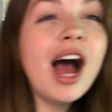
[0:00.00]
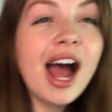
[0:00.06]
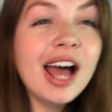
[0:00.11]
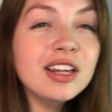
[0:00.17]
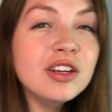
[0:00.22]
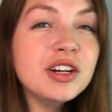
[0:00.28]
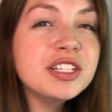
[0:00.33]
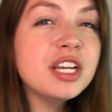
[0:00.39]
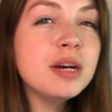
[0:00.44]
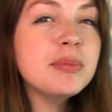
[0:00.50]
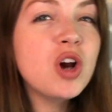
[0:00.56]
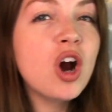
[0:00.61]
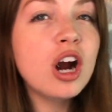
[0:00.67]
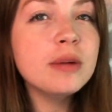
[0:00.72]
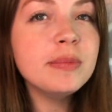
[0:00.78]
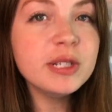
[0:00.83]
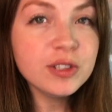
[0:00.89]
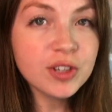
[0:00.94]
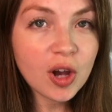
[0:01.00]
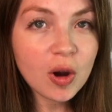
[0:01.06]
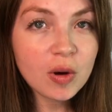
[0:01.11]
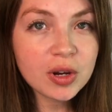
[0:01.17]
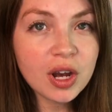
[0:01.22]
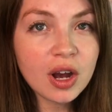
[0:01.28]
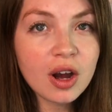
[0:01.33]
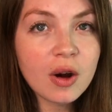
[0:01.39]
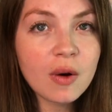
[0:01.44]
I looked up Carbon
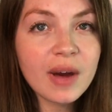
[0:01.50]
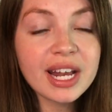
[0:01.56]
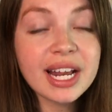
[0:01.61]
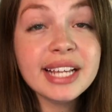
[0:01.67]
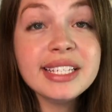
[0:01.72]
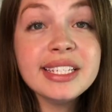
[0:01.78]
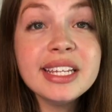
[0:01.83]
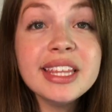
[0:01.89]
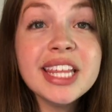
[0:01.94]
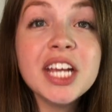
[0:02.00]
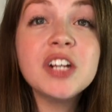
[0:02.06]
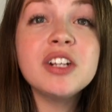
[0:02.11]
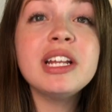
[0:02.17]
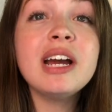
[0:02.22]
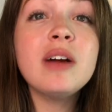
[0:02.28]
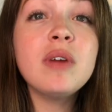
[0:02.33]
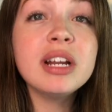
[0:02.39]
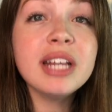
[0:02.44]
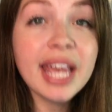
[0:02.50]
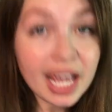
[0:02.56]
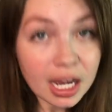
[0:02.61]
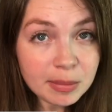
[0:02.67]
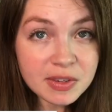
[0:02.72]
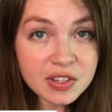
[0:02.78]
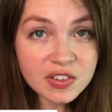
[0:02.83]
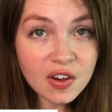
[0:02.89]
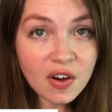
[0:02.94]
Coco and I see they are now on
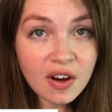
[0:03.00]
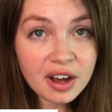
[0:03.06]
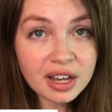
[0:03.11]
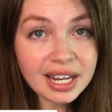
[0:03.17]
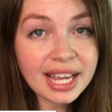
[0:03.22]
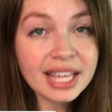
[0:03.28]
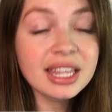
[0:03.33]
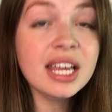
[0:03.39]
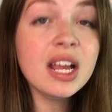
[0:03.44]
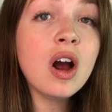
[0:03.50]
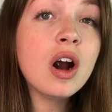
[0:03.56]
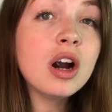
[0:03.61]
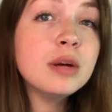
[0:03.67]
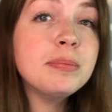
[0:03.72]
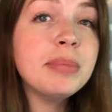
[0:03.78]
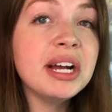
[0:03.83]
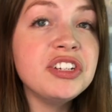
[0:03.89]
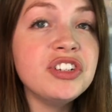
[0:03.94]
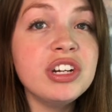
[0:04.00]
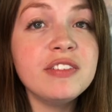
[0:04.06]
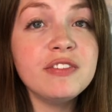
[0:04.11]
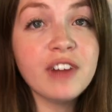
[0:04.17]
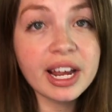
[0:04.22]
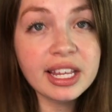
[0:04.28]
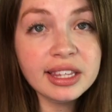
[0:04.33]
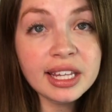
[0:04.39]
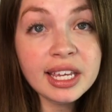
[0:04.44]
Amazon and they are budget
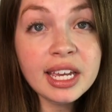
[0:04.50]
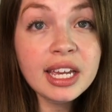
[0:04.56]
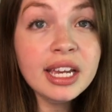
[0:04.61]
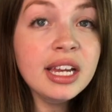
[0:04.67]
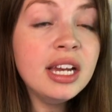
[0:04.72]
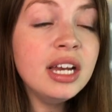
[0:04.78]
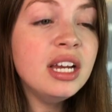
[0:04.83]
friendly.